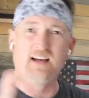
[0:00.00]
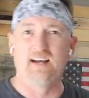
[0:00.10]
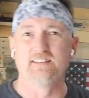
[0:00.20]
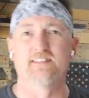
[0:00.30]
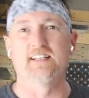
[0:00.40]

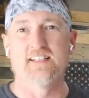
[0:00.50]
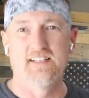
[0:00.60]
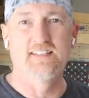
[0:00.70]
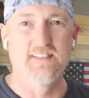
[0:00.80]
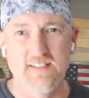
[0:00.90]
guys.
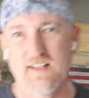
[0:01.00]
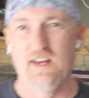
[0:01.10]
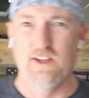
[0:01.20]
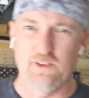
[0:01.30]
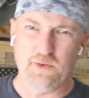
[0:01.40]

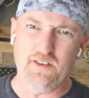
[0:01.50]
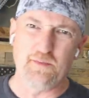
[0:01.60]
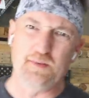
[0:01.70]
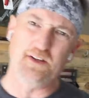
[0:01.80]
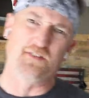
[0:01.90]
So we have
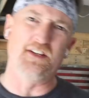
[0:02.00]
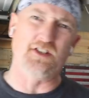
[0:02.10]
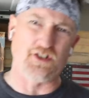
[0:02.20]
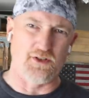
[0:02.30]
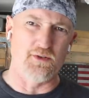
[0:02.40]
a bit of an
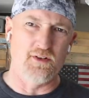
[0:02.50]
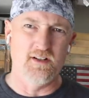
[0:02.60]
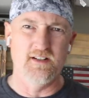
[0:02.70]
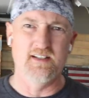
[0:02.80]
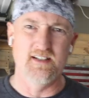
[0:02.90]
issue.
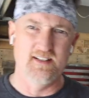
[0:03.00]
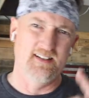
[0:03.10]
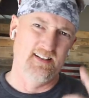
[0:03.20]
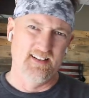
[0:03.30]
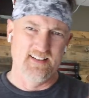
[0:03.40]

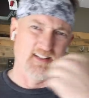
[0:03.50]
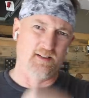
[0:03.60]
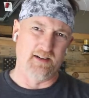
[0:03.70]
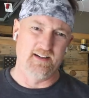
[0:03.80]
Come